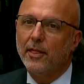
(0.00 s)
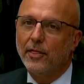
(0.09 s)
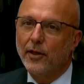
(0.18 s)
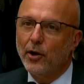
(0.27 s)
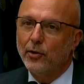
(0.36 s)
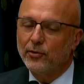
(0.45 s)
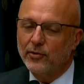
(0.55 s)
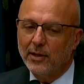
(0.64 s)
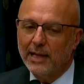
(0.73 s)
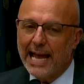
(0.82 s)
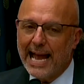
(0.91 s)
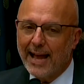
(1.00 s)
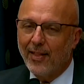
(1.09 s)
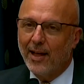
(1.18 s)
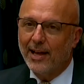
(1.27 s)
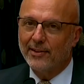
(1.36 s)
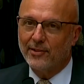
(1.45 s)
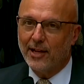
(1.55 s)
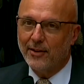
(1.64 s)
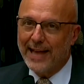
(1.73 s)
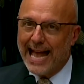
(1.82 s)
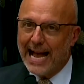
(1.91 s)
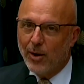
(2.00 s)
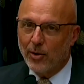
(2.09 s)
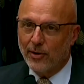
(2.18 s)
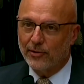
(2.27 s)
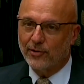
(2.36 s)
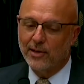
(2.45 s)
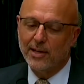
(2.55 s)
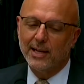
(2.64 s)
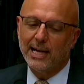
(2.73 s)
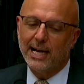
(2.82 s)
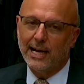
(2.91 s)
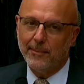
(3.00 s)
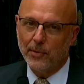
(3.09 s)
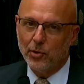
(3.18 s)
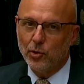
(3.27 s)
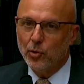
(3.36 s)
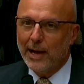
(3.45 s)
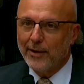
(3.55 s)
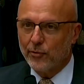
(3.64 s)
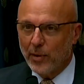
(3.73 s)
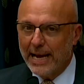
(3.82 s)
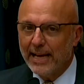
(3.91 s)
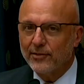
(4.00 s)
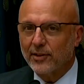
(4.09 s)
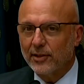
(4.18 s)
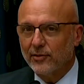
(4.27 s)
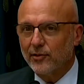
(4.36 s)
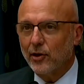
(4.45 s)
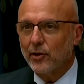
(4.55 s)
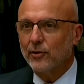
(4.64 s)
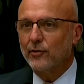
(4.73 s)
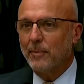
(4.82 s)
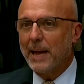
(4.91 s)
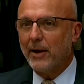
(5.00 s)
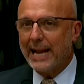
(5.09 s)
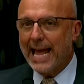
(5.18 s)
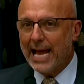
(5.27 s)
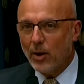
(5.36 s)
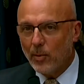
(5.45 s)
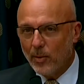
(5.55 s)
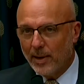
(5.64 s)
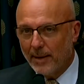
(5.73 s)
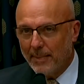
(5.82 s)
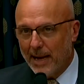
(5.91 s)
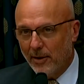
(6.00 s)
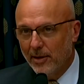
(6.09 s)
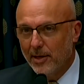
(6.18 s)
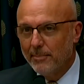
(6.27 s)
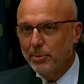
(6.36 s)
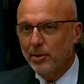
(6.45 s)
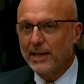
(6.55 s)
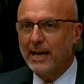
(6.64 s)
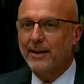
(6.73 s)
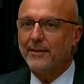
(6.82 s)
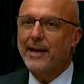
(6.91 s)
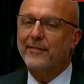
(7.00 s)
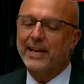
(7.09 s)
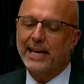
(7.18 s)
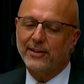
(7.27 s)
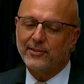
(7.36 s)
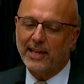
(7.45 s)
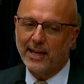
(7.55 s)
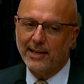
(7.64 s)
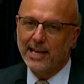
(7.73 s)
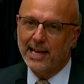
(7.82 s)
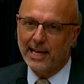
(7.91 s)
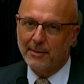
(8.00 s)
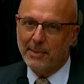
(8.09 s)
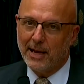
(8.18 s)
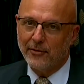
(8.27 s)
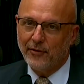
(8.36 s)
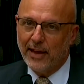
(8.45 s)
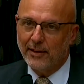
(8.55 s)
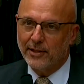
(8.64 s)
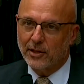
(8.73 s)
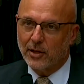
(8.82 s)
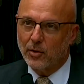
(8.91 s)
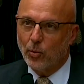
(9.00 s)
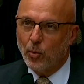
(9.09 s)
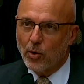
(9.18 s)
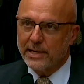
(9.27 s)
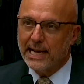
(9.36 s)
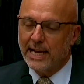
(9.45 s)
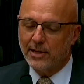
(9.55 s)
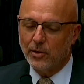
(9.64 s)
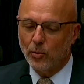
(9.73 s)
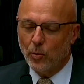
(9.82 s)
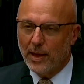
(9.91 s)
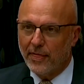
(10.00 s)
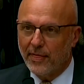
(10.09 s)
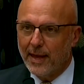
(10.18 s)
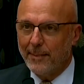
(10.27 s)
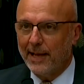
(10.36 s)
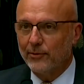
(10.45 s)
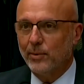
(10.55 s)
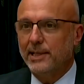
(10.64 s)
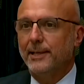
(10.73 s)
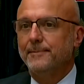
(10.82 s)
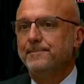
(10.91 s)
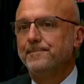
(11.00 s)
Those allies of ours who have raised concerns about how we went about pulling out of Afghanistan and about failing to coordinate with them as we did.